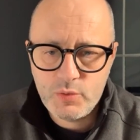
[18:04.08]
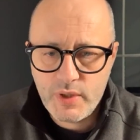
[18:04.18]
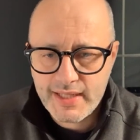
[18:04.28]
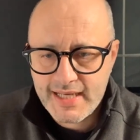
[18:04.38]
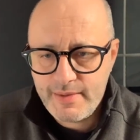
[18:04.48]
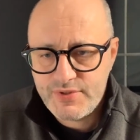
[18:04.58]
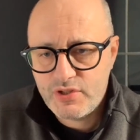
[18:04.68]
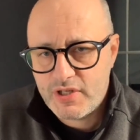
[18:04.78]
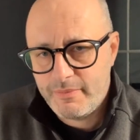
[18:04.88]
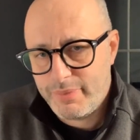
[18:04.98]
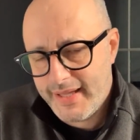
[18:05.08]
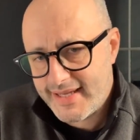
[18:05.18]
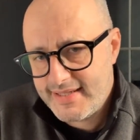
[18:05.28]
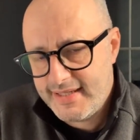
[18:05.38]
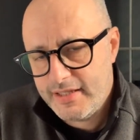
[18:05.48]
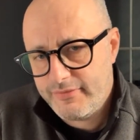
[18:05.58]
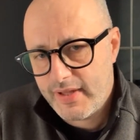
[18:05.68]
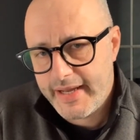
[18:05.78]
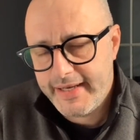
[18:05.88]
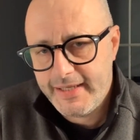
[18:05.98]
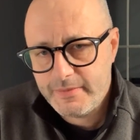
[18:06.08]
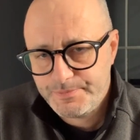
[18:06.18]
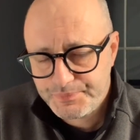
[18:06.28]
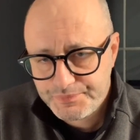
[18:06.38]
when it comes to complexity of lighting,